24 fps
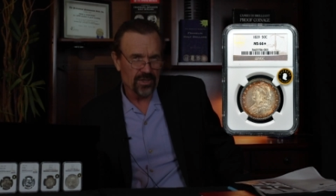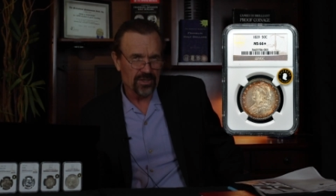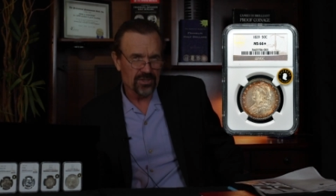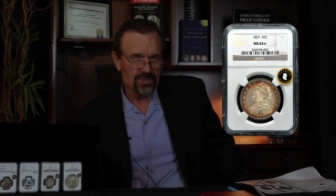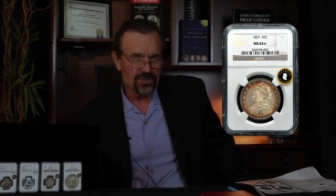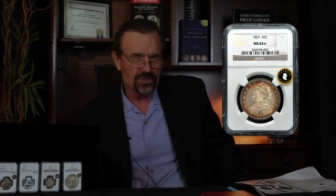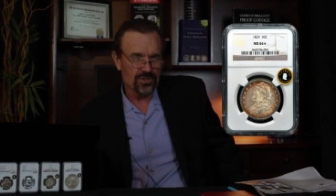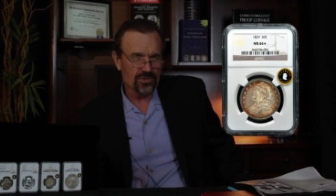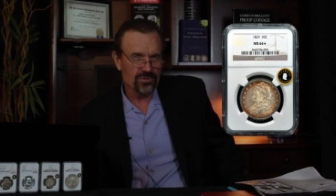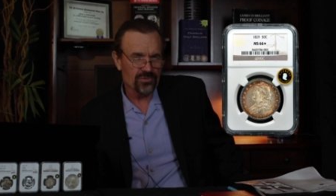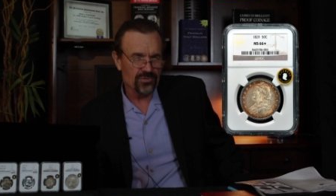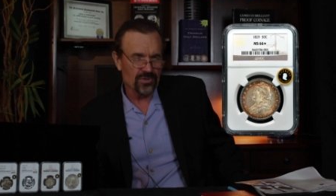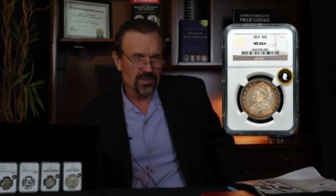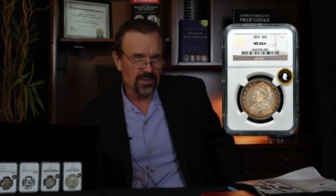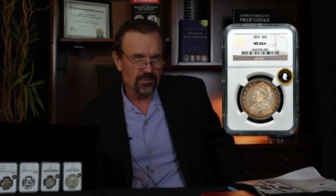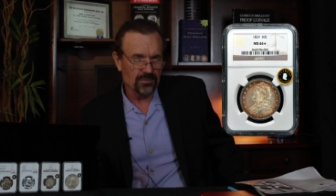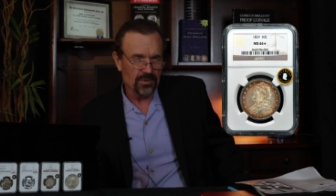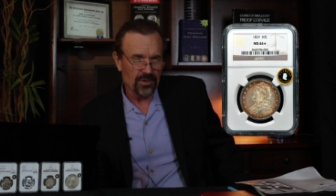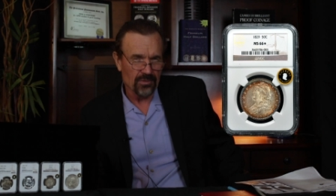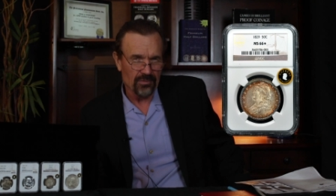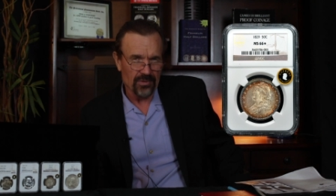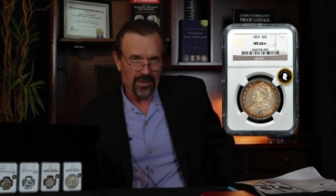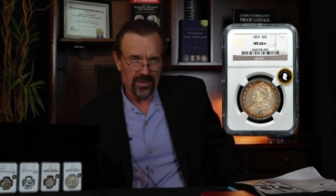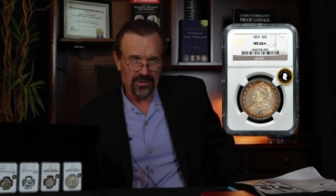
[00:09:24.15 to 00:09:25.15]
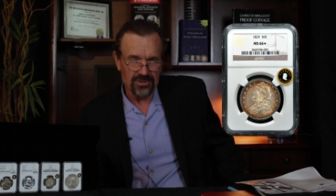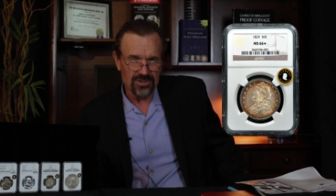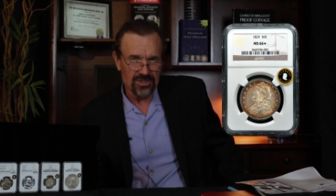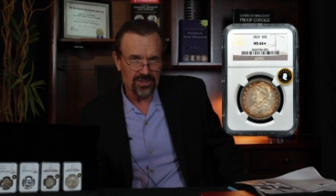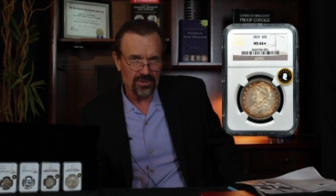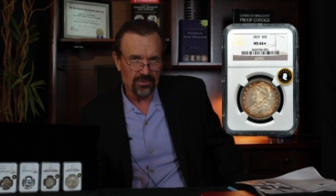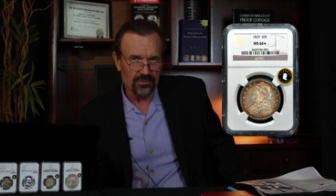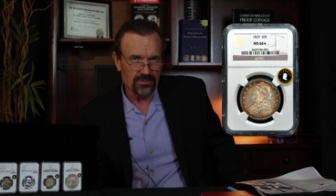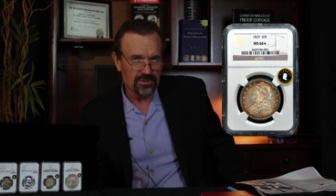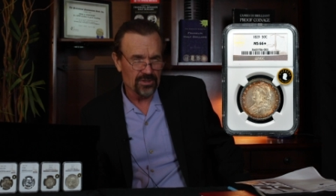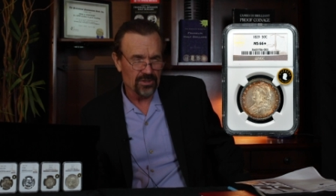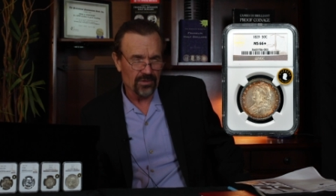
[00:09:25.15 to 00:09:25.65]
extremely rare,
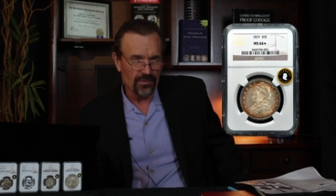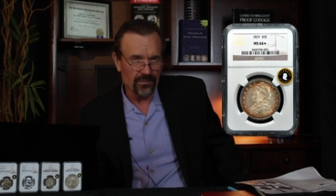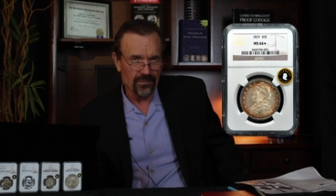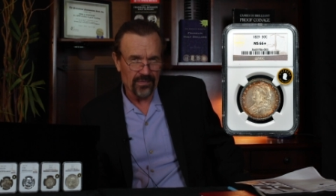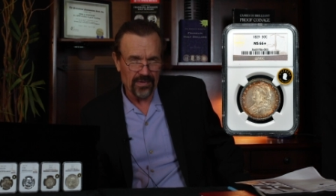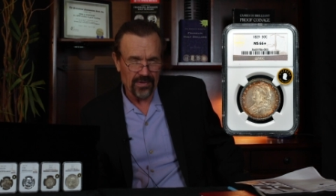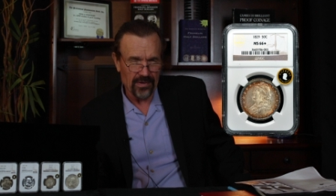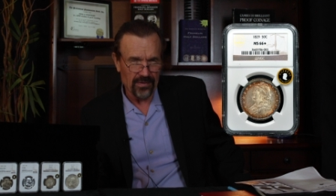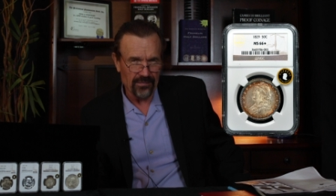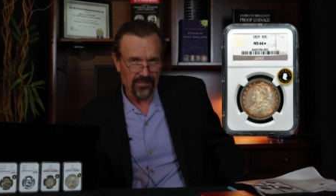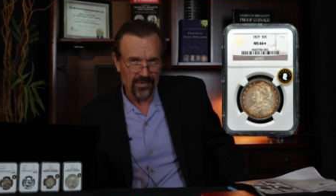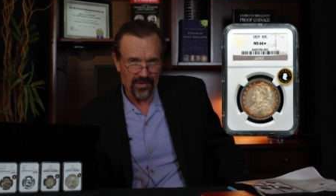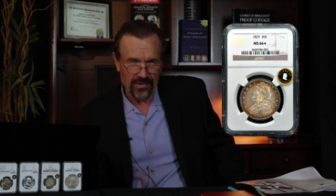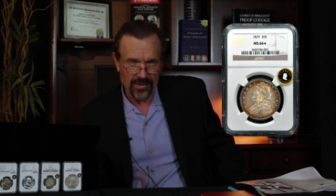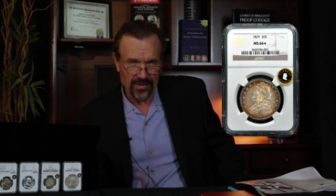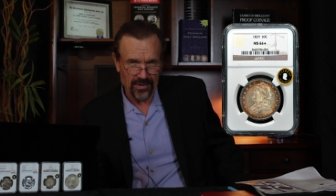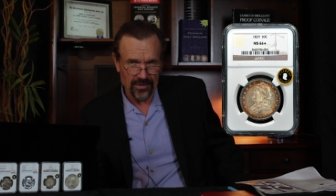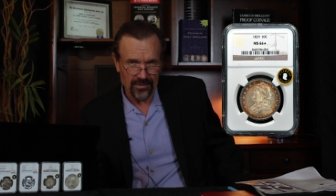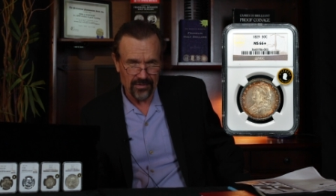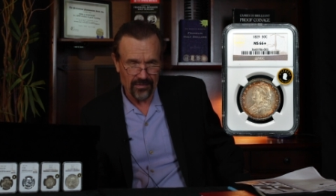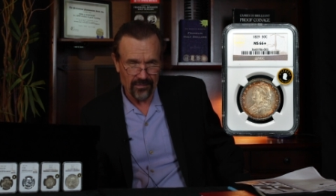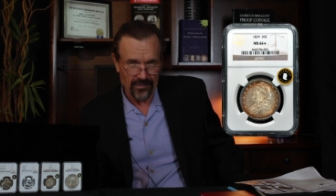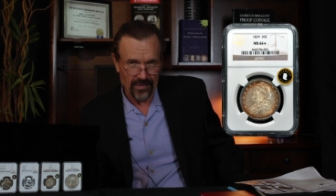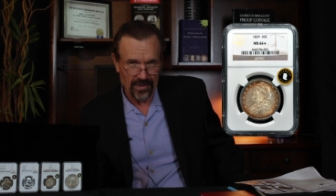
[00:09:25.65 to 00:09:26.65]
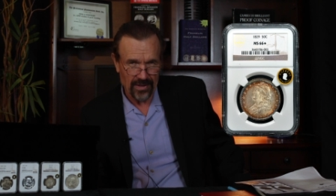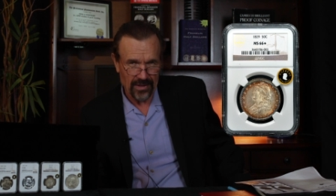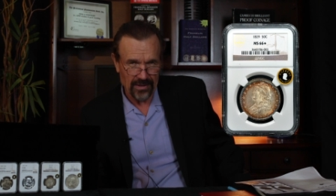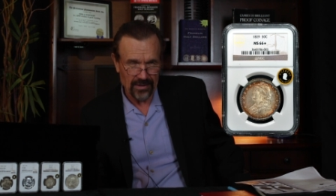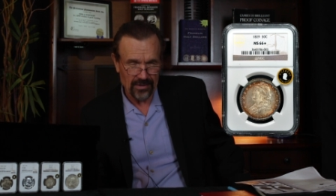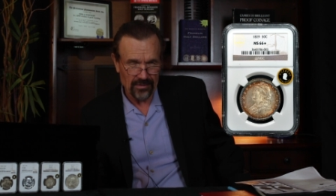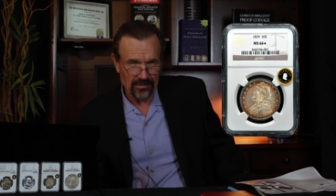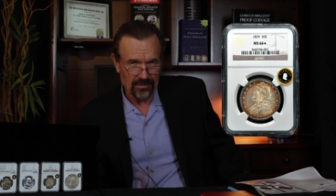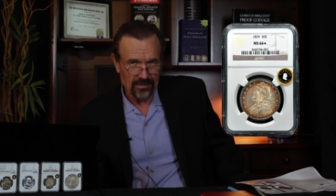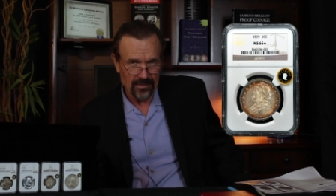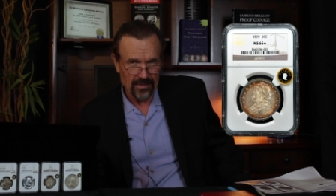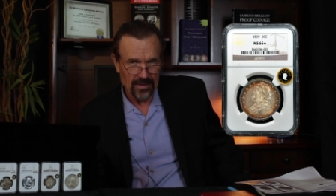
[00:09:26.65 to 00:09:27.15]
so, so very, very
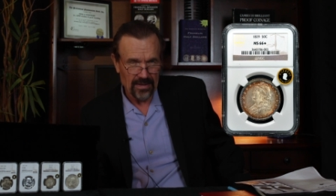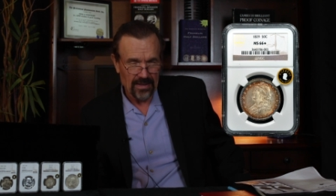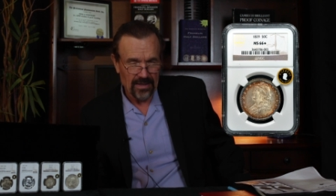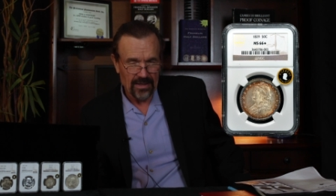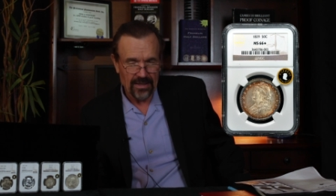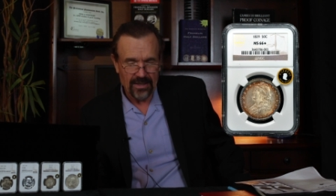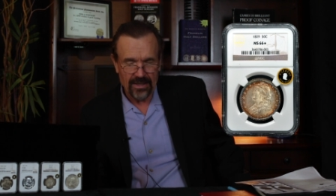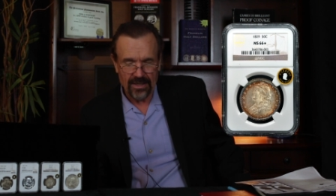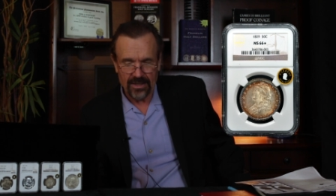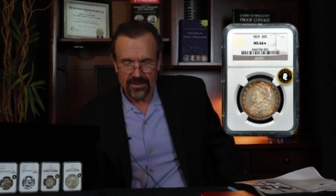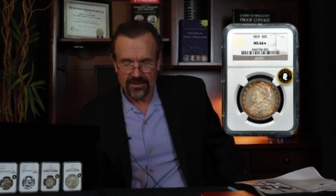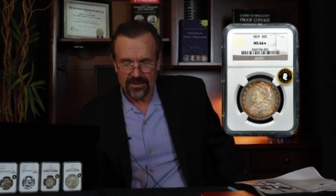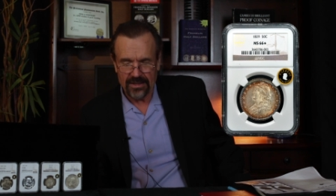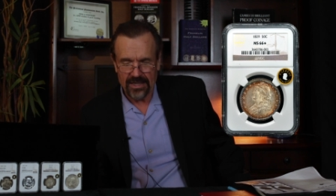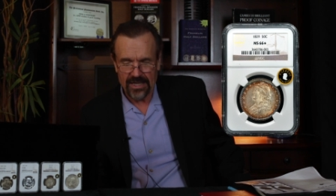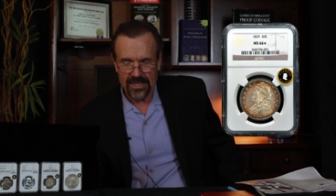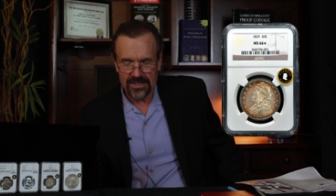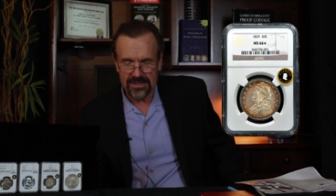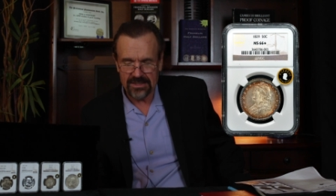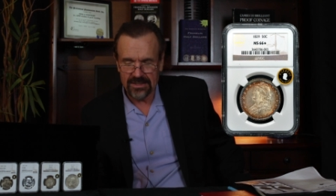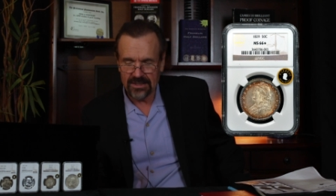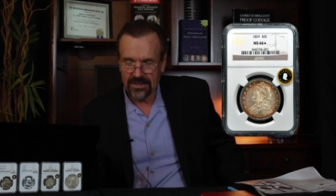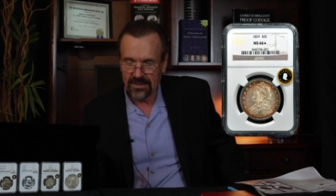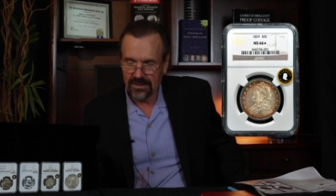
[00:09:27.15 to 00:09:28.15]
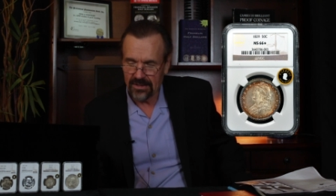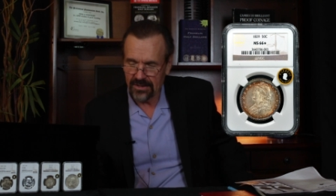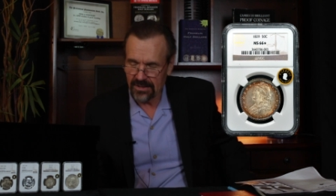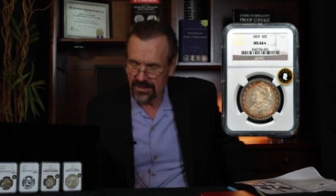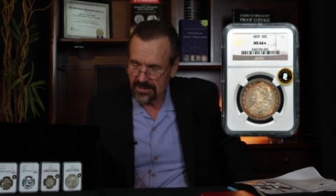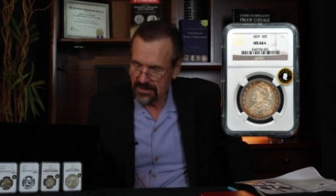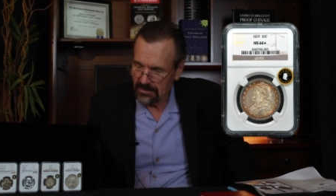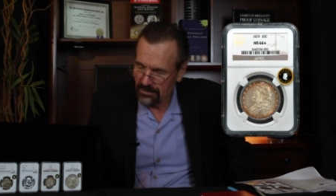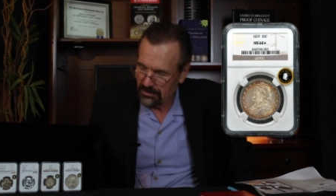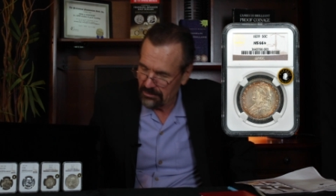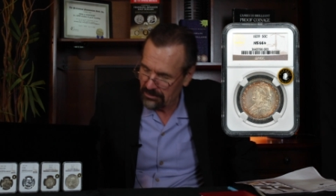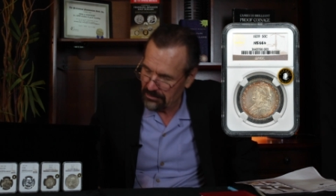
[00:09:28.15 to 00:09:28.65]
undervalued. And lastly,
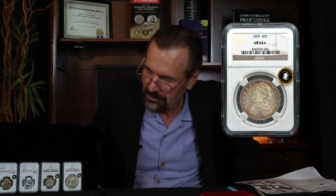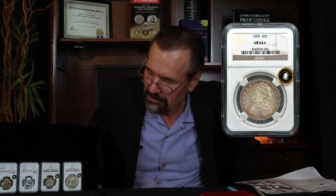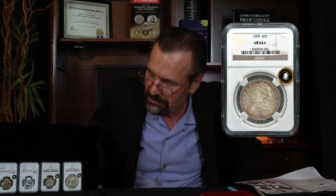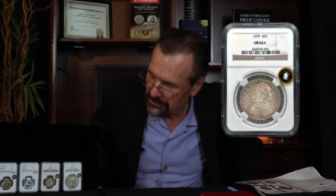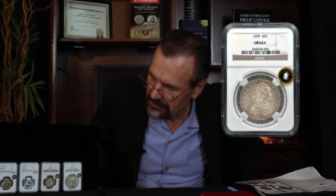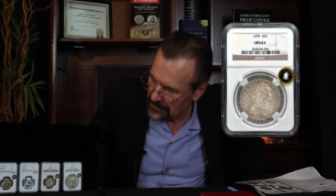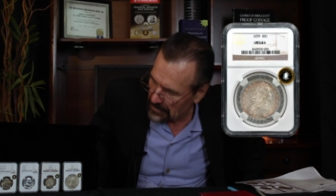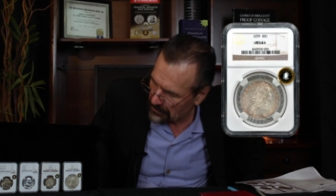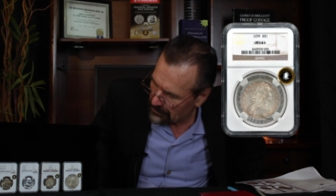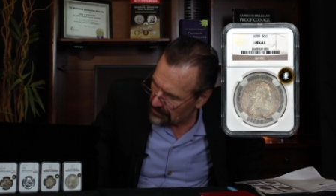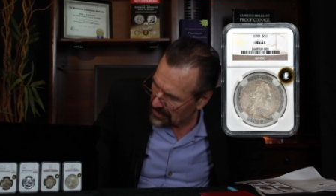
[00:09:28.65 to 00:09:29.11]
this, the